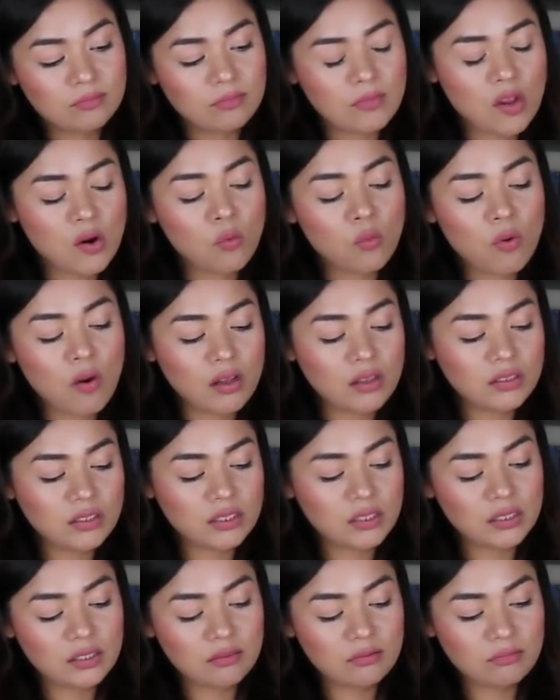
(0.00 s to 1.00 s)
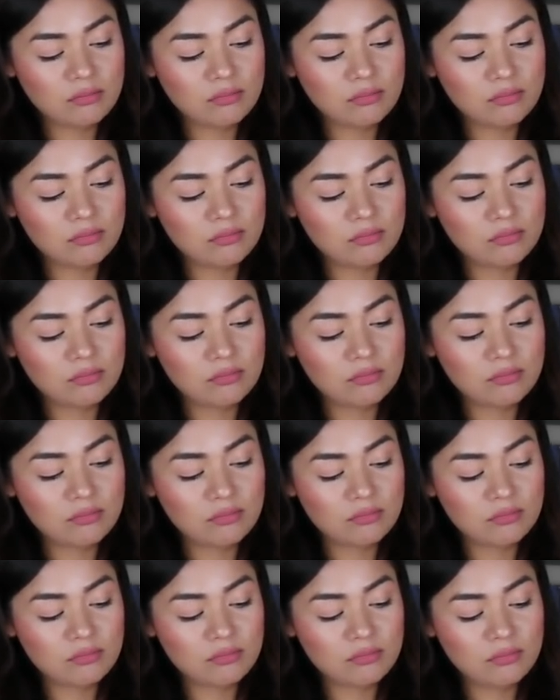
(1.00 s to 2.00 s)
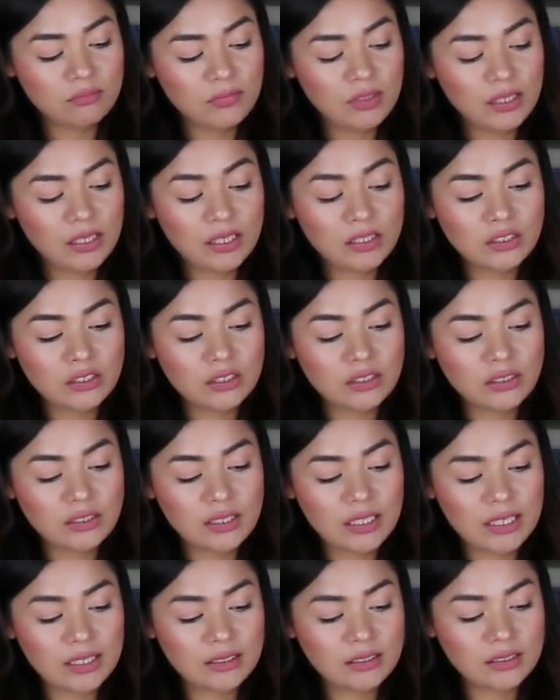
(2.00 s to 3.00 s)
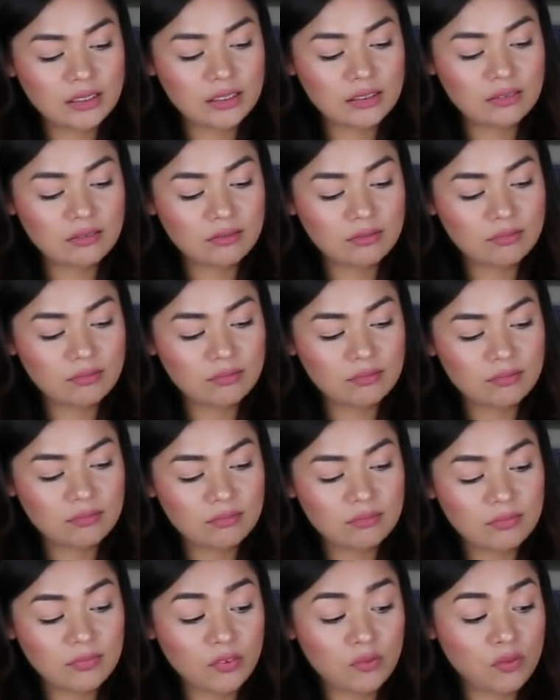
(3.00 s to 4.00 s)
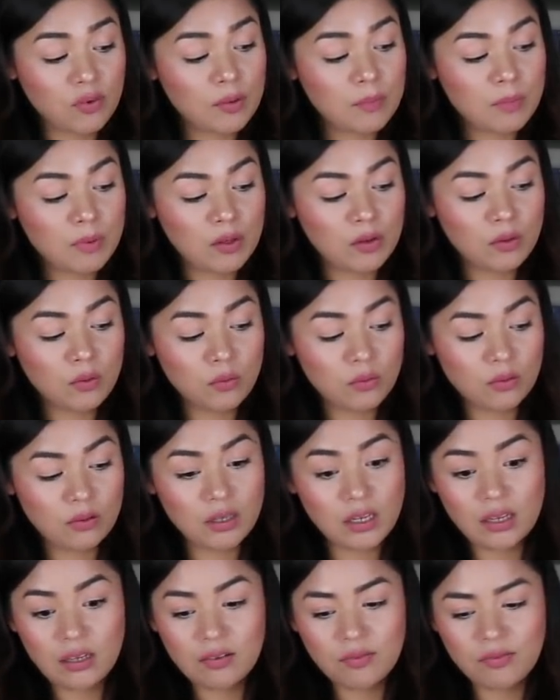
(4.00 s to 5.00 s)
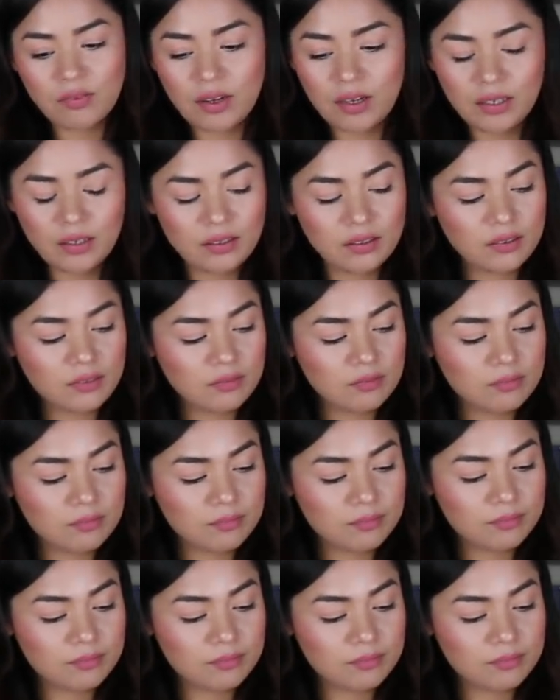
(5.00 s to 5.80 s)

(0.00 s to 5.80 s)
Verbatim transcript: they're wanting understanding from you, King of Fire,